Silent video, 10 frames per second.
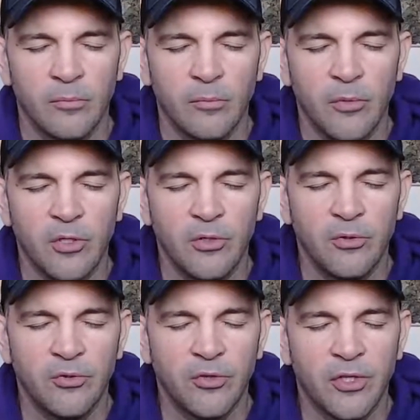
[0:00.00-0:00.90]
May you
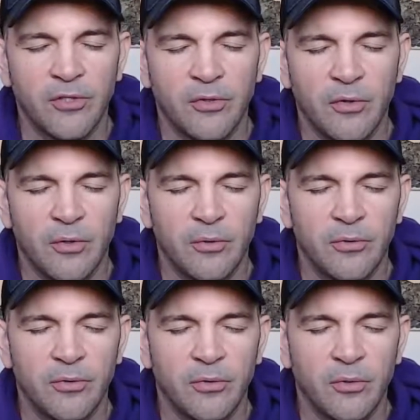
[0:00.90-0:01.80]
trust
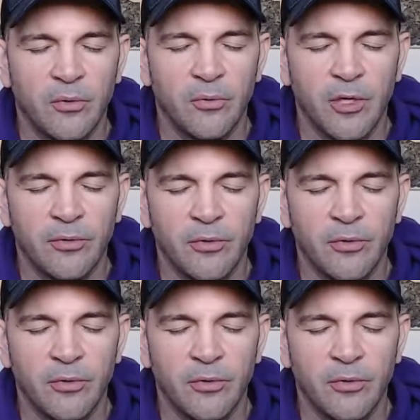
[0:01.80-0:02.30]
those around